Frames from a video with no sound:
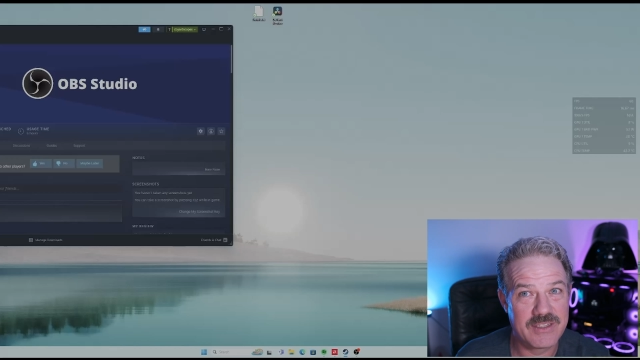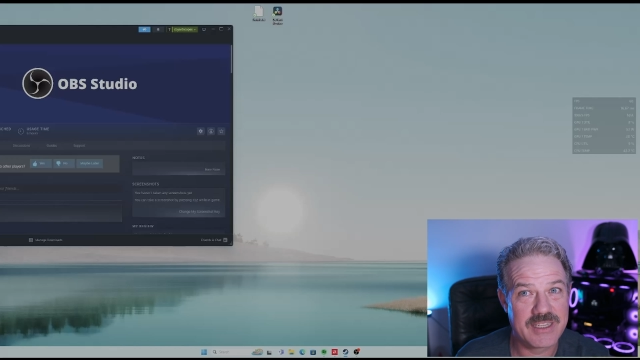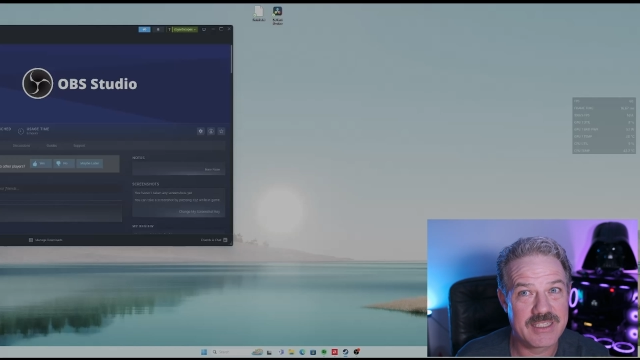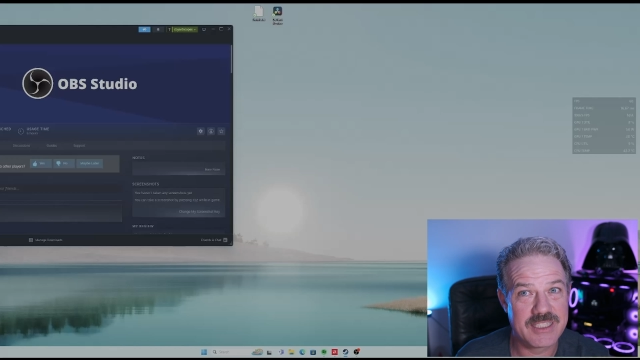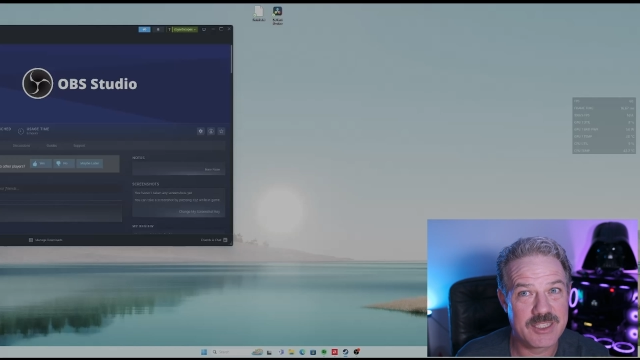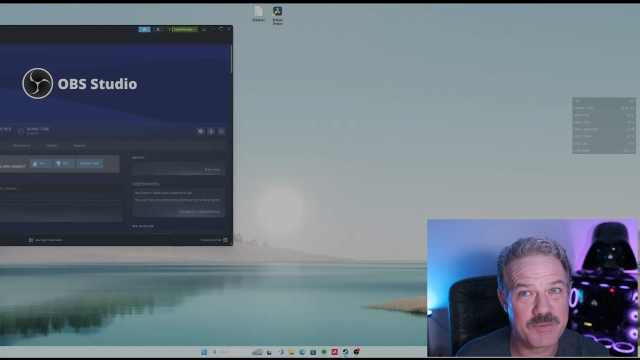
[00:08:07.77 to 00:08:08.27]
like
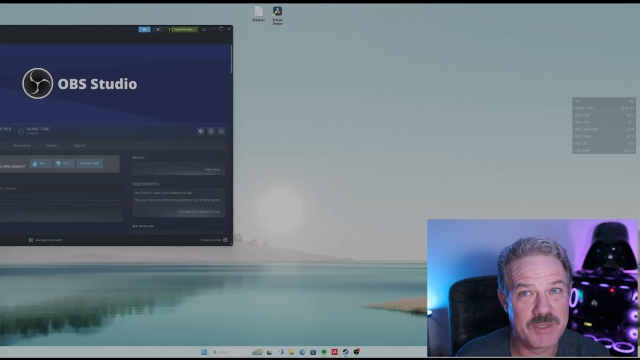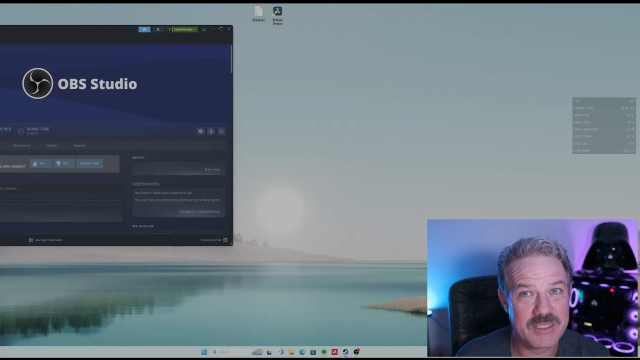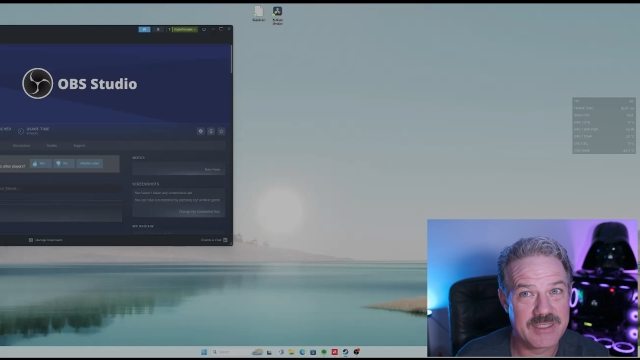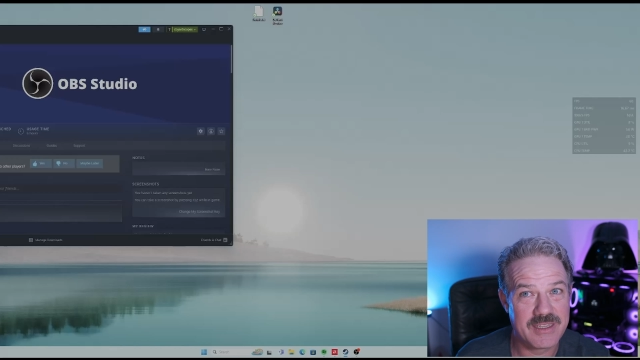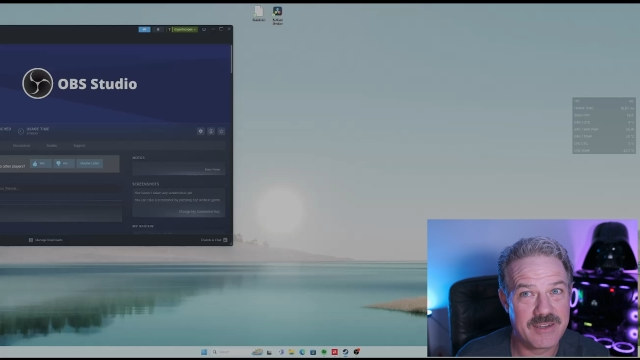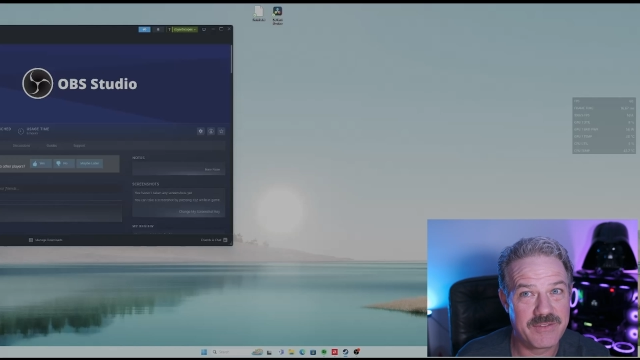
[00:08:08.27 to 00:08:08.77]
a 6
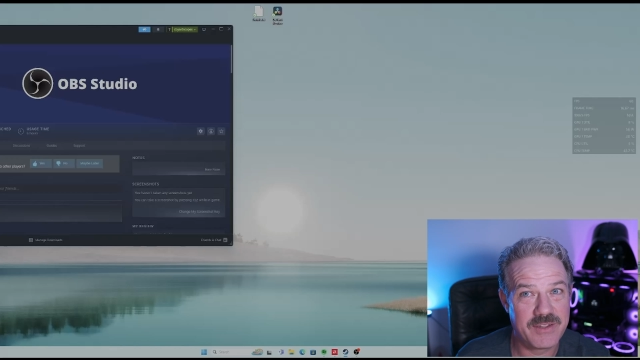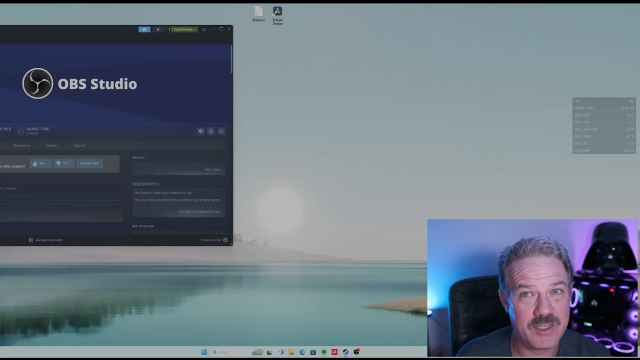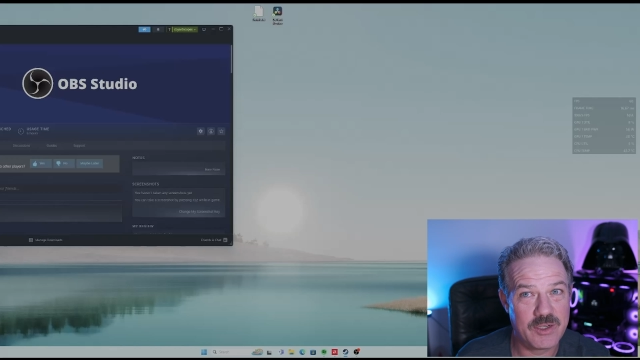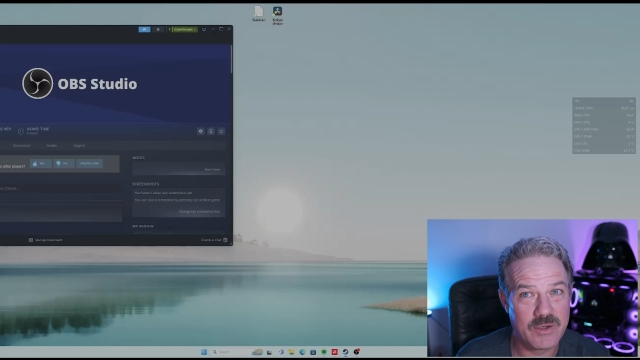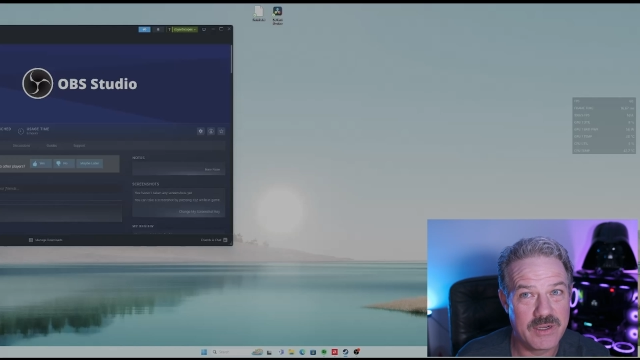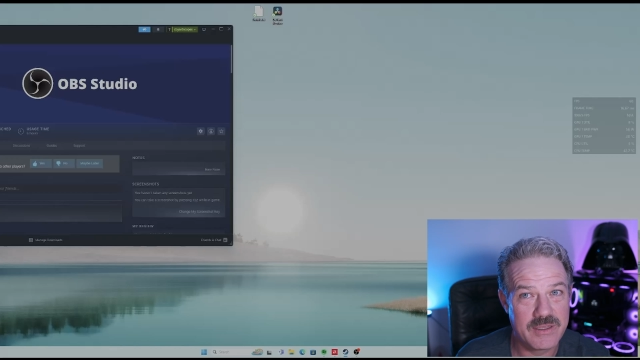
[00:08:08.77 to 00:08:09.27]
months later
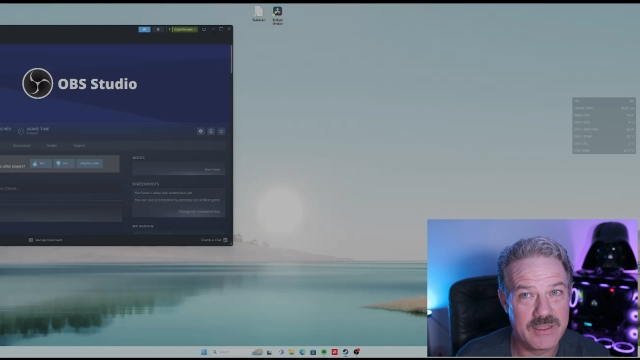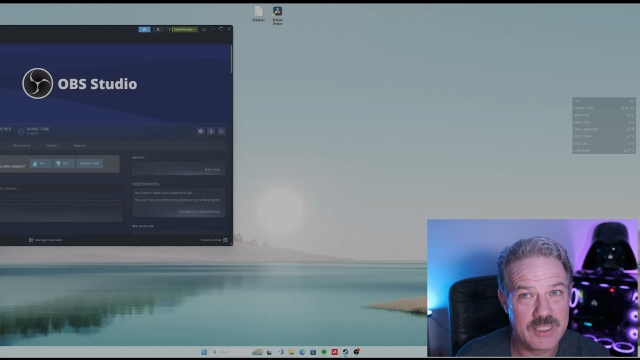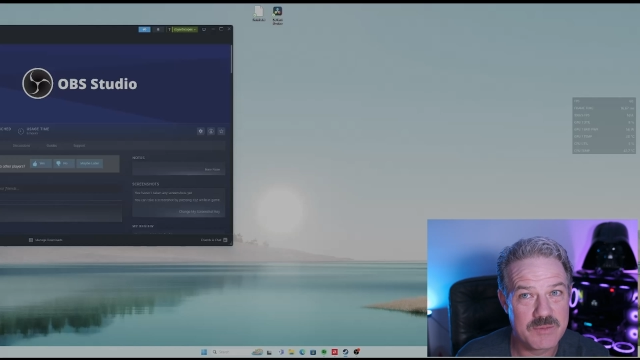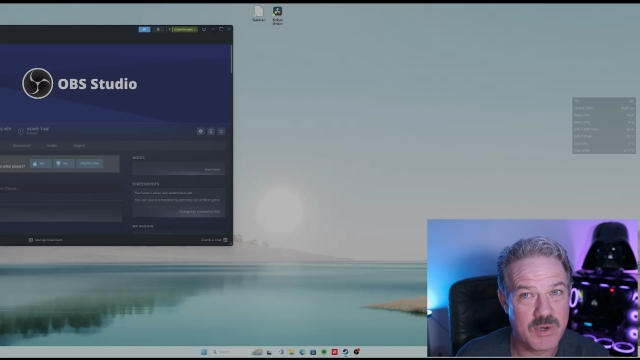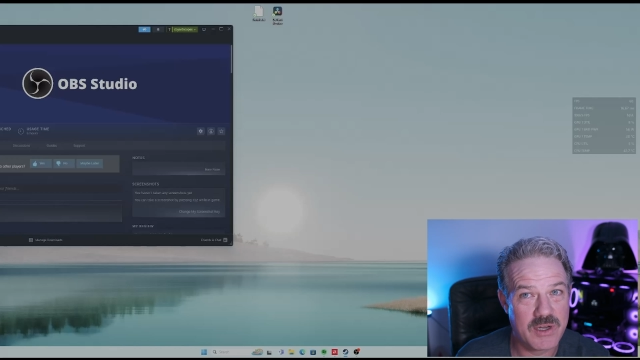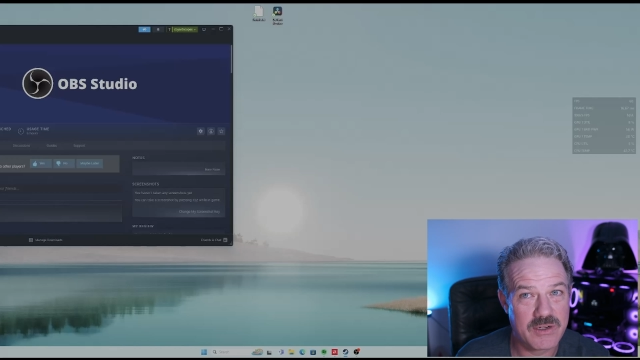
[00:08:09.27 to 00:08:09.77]
video on
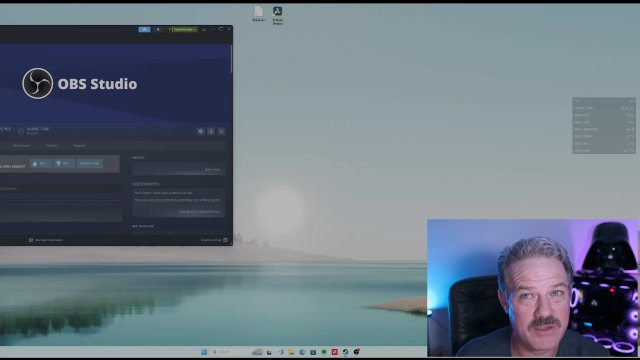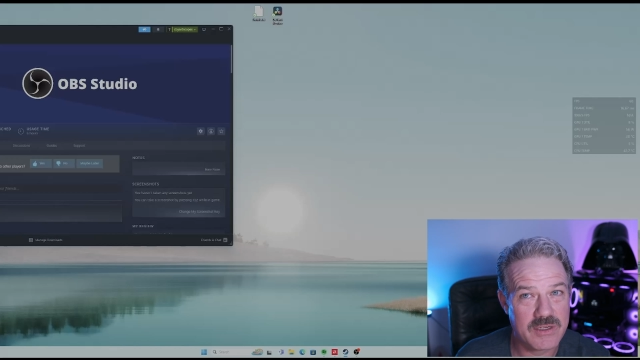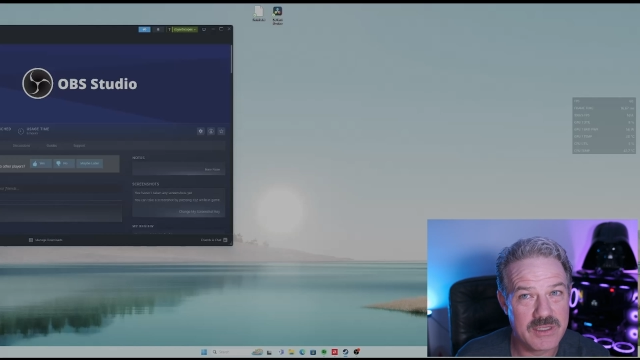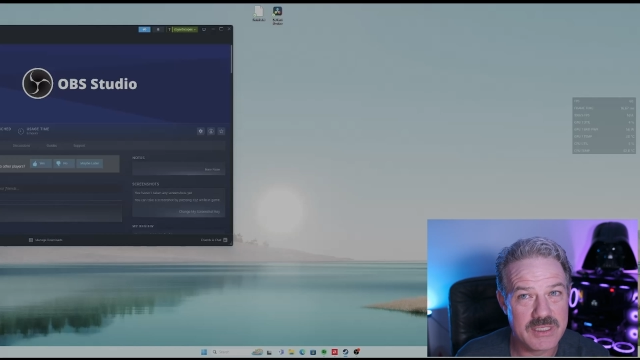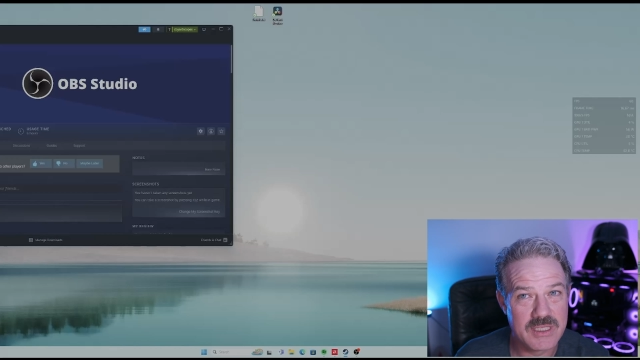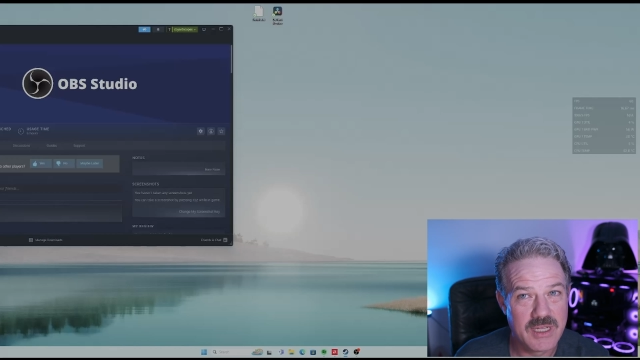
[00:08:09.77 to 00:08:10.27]
this monitor,
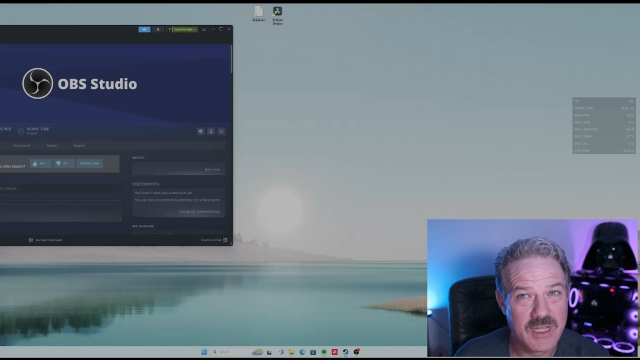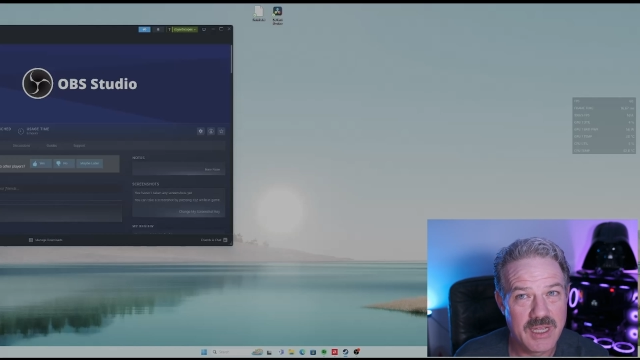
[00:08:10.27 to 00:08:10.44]
because